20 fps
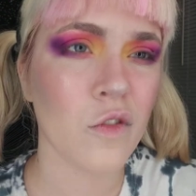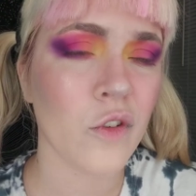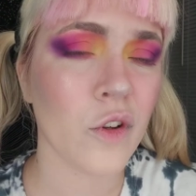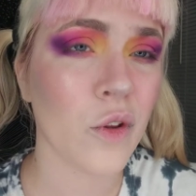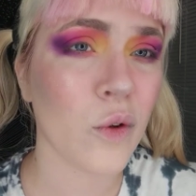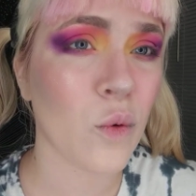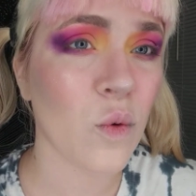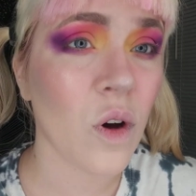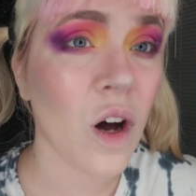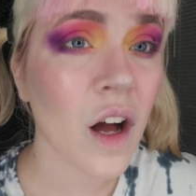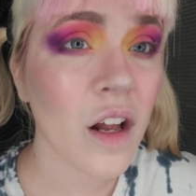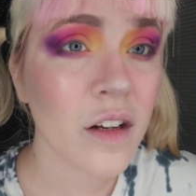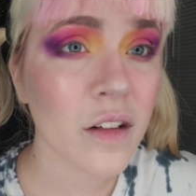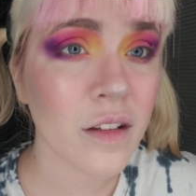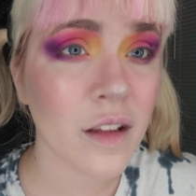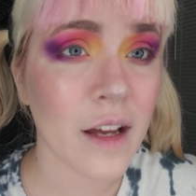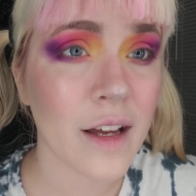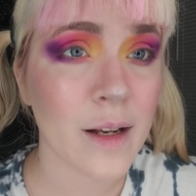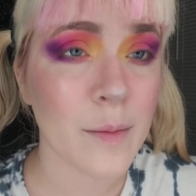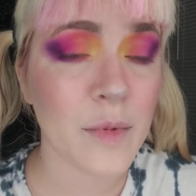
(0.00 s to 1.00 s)
for the
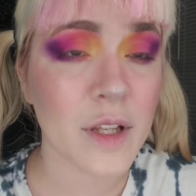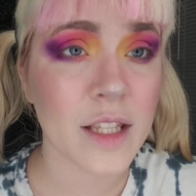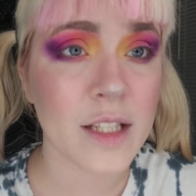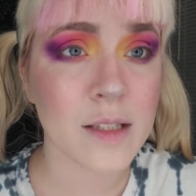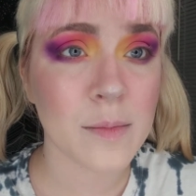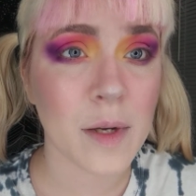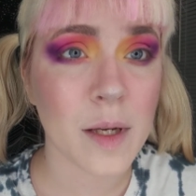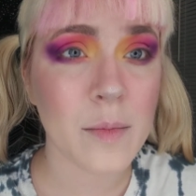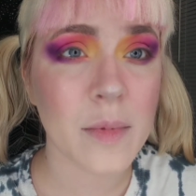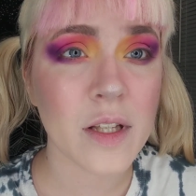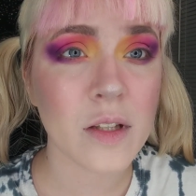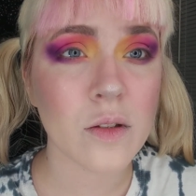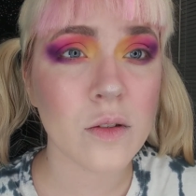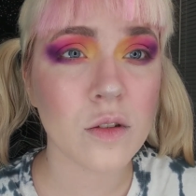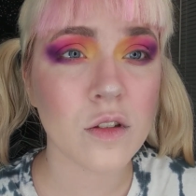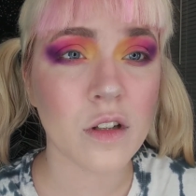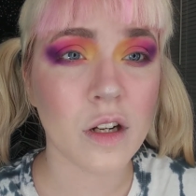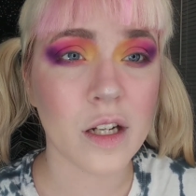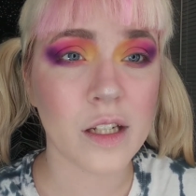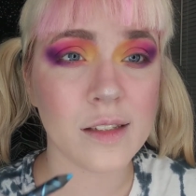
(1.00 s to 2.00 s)
waterline, I mean, this might be a little
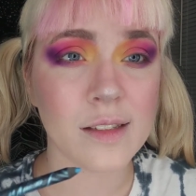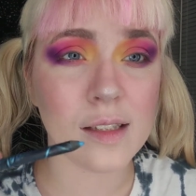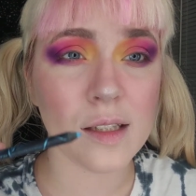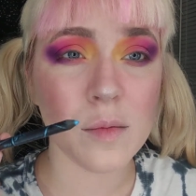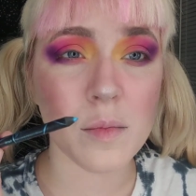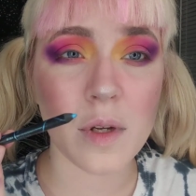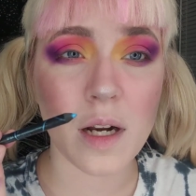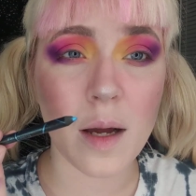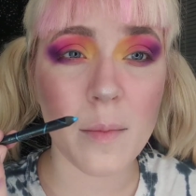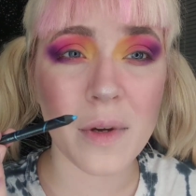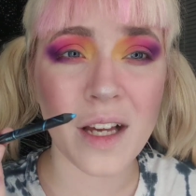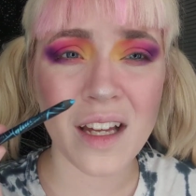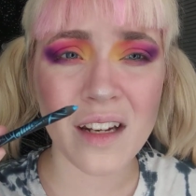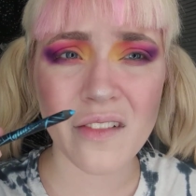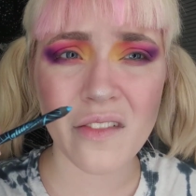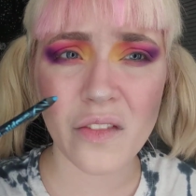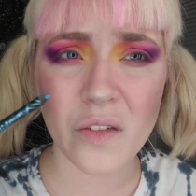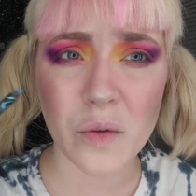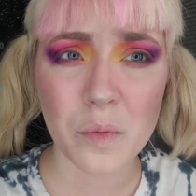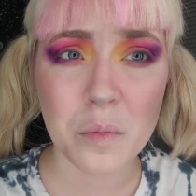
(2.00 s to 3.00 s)
crazy, but I'm kind
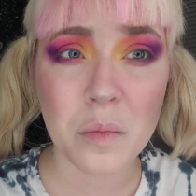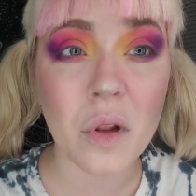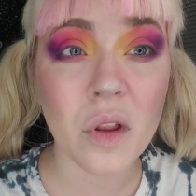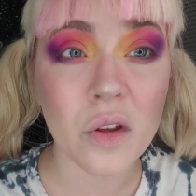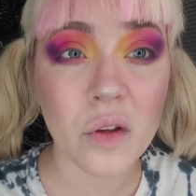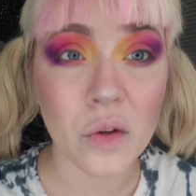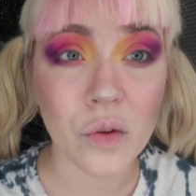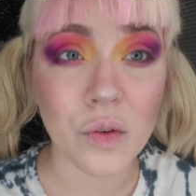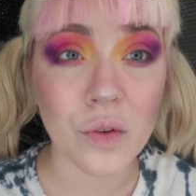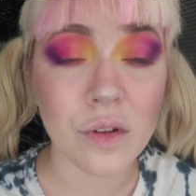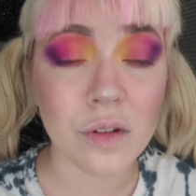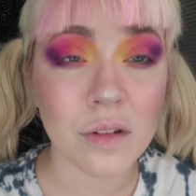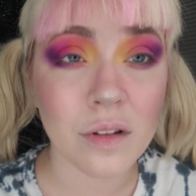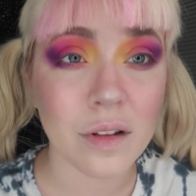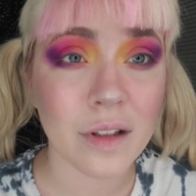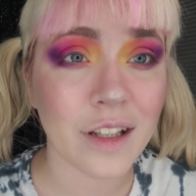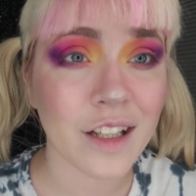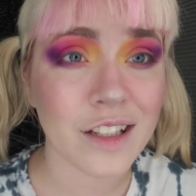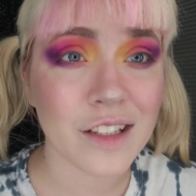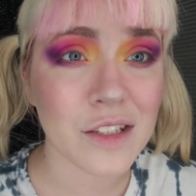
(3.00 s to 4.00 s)
of feeling blue.
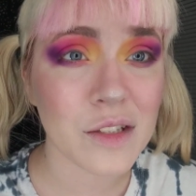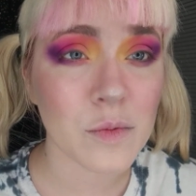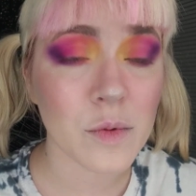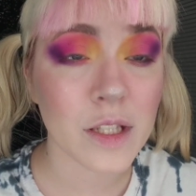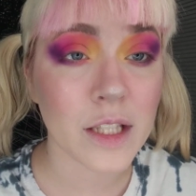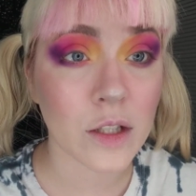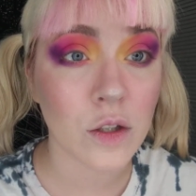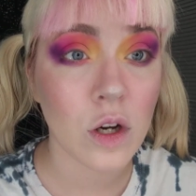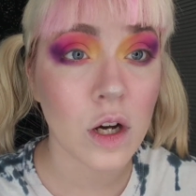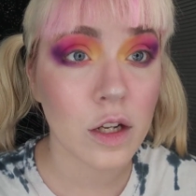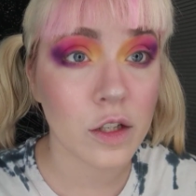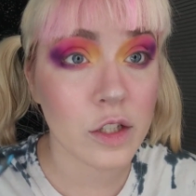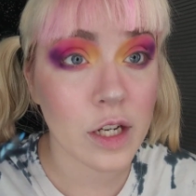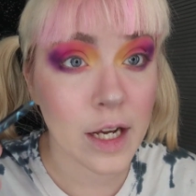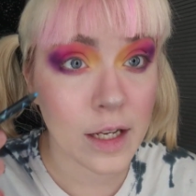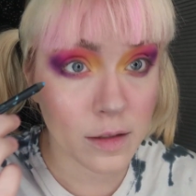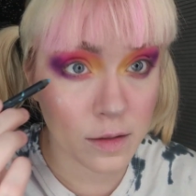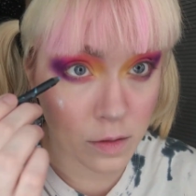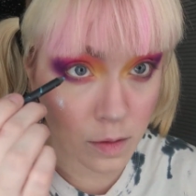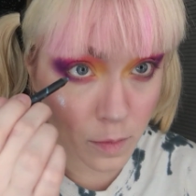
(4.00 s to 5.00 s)
Like, I just want the
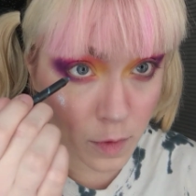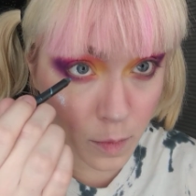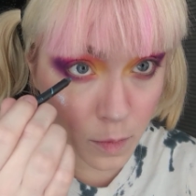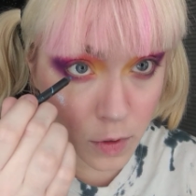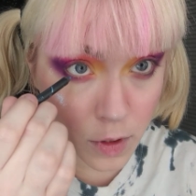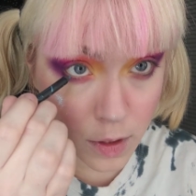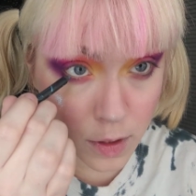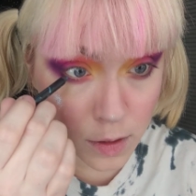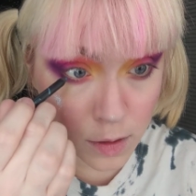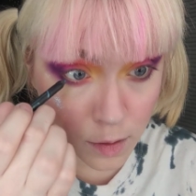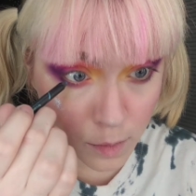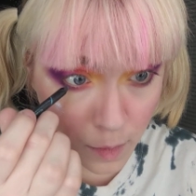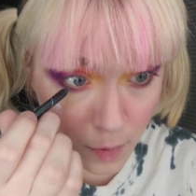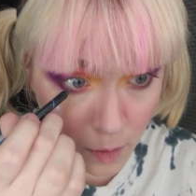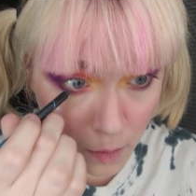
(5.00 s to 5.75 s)
contrast. So I'm going to put this in